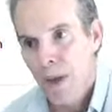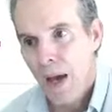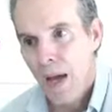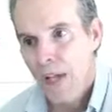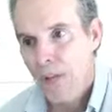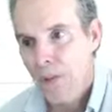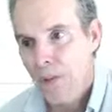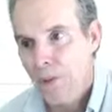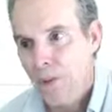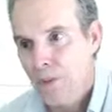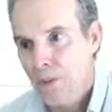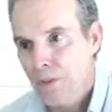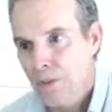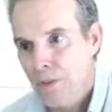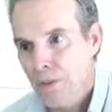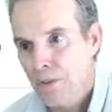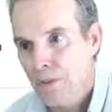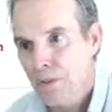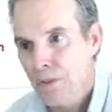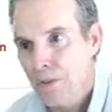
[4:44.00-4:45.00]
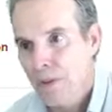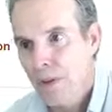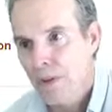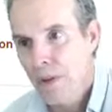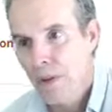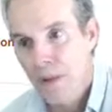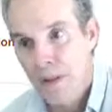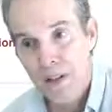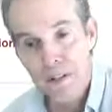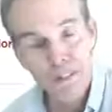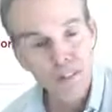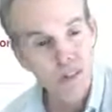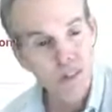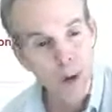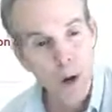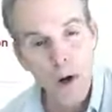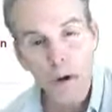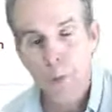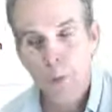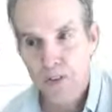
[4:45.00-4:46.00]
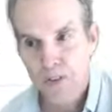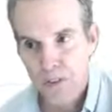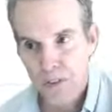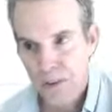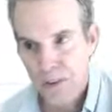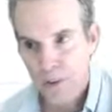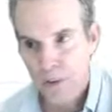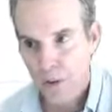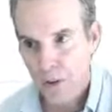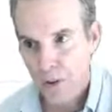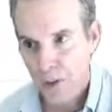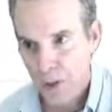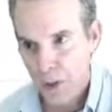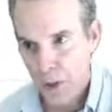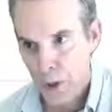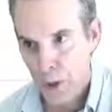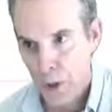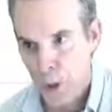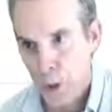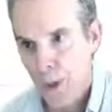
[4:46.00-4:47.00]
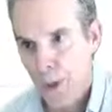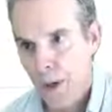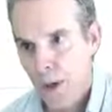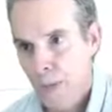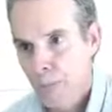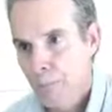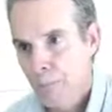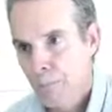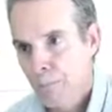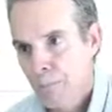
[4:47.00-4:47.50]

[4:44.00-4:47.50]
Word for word: Asians, and let's start with Cecilia Choy.